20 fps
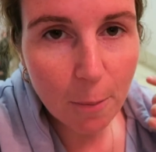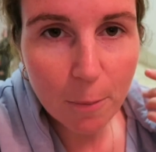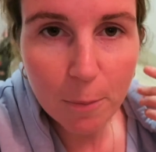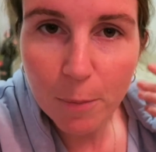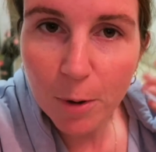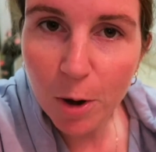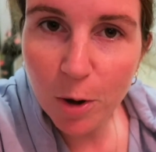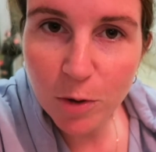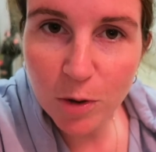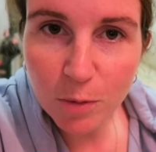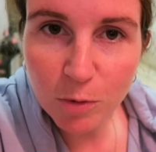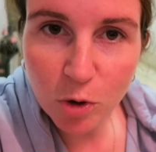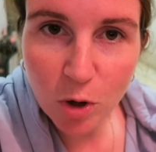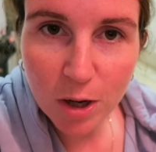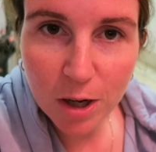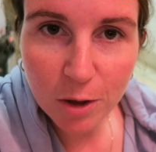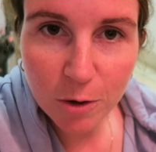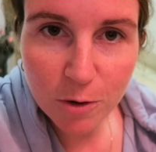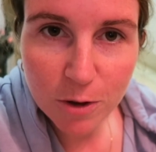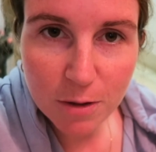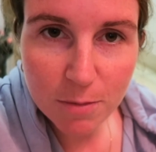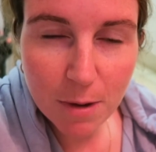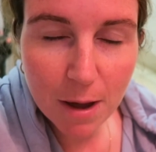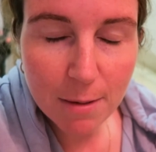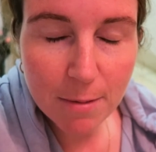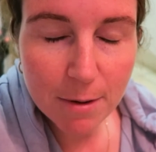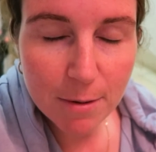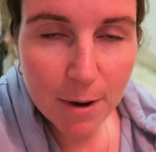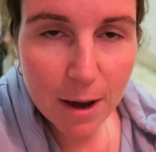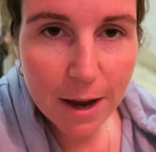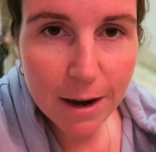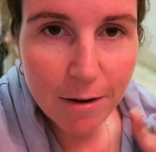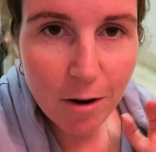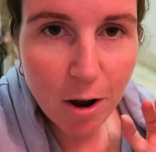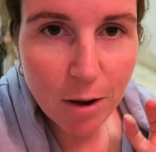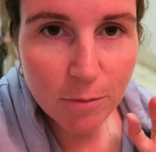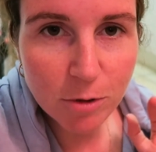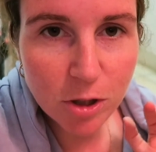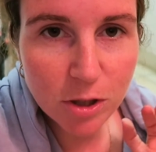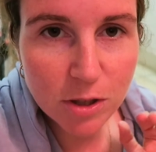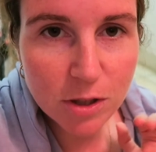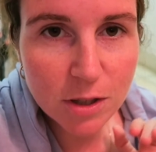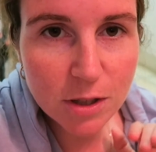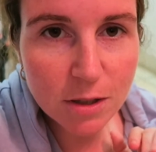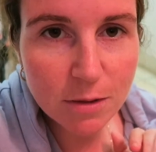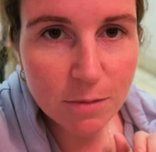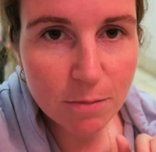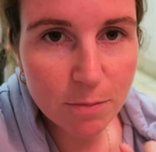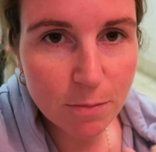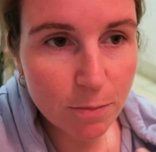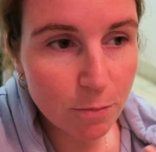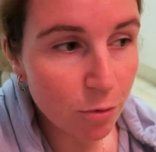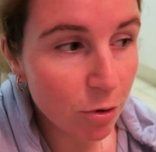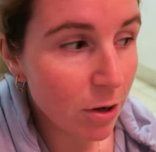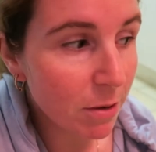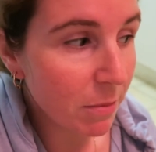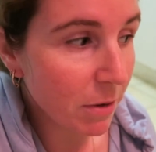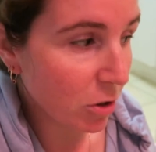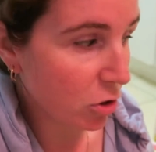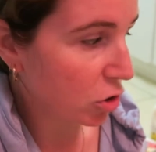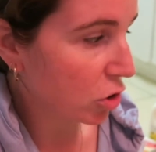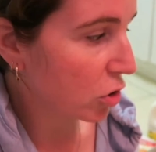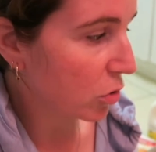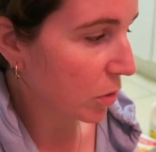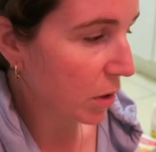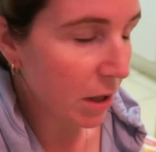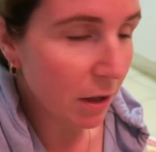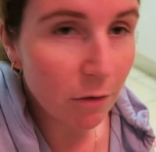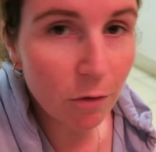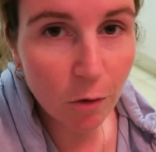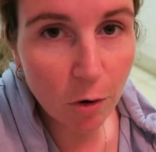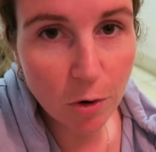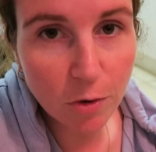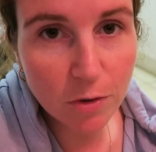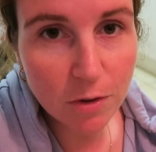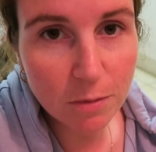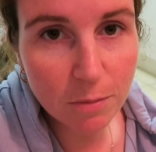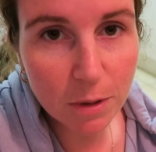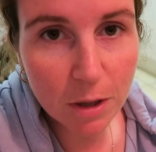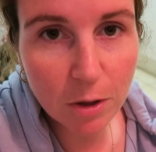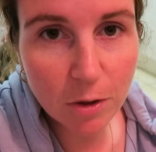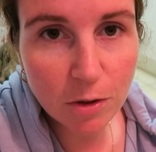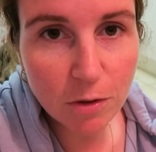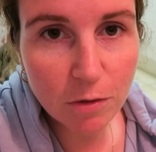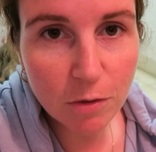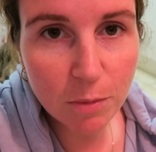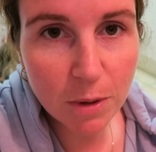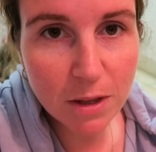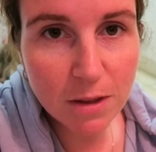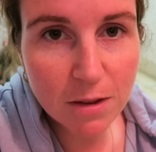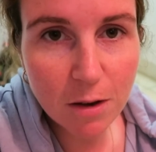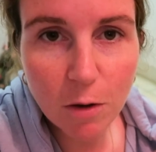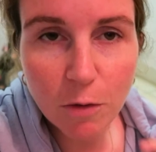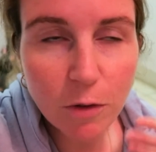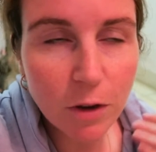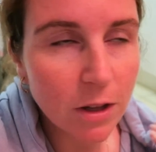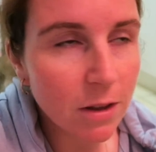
Because I'm trying to lose a baby weight, I'm just pretty much doing frozen meals for myself.